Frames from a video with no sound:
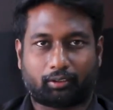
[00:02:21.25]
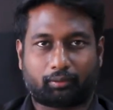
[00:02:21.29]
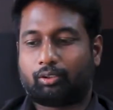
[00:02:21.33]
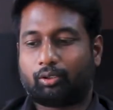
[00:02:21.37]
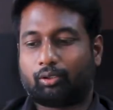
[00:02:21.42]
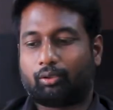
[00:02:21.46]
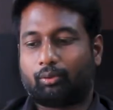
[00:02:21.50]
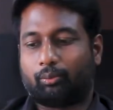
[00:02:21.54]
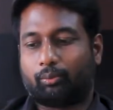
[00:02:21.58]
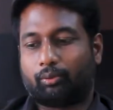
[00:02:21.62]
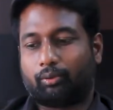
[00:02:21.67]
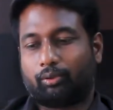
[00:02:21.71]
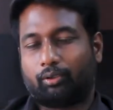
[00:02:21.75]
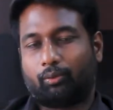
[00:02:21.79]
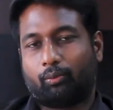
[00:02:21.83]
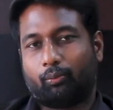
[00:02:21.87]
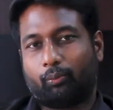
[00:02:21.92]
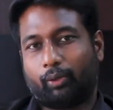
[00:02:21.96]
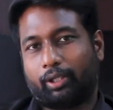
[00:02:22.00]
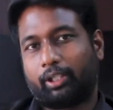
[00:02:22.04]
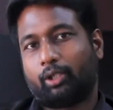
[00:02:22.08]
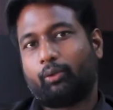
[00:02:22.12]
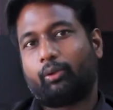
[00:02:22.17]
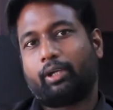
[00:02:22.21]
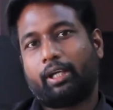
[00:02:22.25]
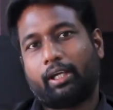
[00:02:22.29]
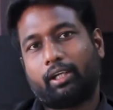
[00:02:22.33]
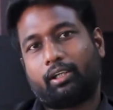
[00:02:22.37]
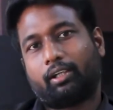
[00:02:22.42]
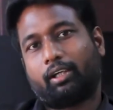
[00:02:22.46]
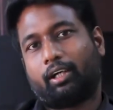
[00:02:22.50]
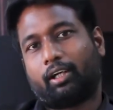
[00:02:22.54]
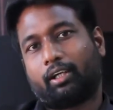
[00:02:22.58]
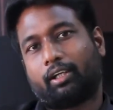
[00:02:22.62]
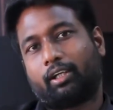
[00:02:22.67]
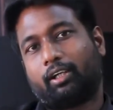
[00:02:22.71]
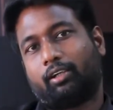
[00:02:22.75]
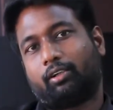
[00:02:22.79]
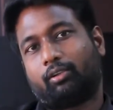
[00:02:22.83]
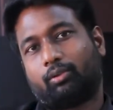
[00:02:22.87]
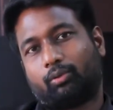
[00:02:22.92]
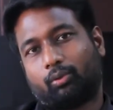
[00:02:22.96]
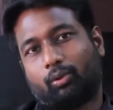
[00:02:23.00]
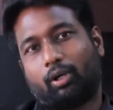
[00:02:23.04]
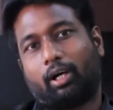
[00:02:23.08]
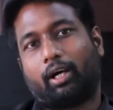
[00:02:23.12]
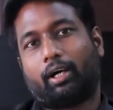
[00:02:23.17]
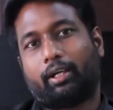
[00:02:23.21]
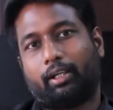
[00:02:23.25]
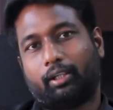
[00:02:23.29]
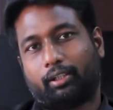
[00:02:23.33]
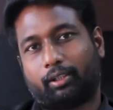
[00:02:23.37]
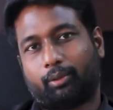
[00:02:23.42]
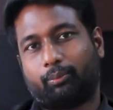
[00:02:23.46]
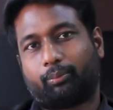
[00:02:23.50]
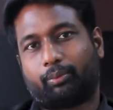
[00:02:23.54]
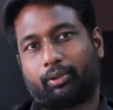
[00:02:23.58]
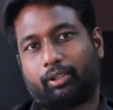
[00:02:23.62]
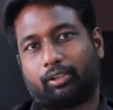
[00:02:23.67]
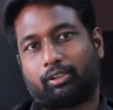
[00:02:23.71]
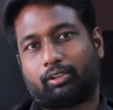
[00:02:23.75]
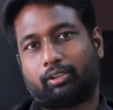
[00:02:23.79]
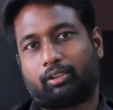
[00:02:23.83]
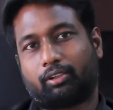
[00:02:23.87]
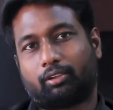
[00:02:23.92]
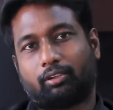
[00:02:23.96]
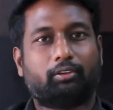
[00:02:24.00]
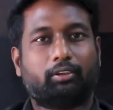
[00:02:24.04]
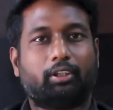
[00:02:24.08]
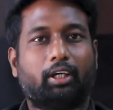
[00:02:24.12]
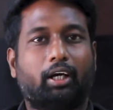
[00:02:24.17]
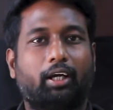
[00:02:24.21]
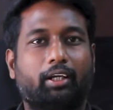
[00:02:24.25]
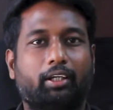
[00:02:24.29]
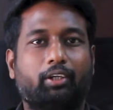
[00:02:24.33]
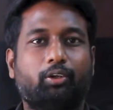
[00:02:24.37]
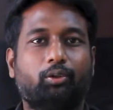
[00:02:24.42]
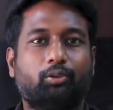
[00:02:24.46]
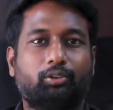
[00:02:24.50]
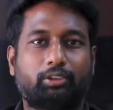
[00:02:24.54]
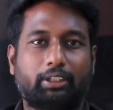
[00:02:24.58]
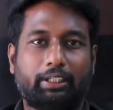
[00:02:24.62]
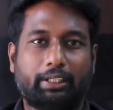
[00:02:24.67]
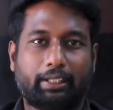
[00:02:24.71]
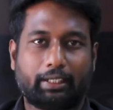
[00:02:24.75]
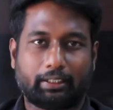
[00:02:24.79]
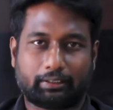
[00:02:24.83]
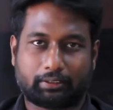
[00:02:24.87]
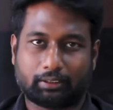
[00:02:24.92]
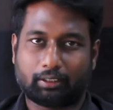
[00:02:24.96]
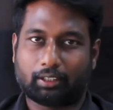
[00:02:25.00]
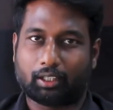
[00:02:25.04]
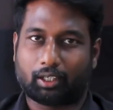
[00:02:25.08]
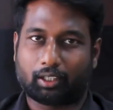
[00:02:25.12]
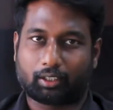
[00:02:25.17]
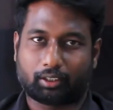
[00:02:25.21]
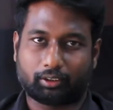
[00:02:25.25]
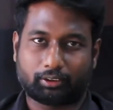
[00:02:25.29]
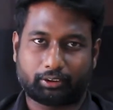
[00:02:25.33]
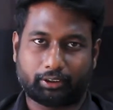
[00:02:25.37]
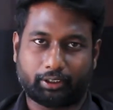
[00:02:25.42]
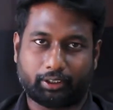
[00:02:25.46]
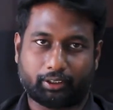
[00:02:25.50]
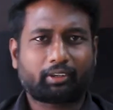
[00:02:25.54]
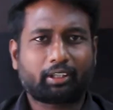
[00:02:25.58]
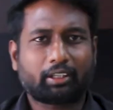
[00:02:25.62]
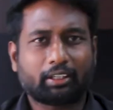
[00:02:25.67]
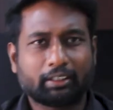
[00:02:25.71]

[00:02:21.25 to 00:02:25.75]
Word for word: So when you heat honey to a higher temperature, the honey usually gets a darker shade.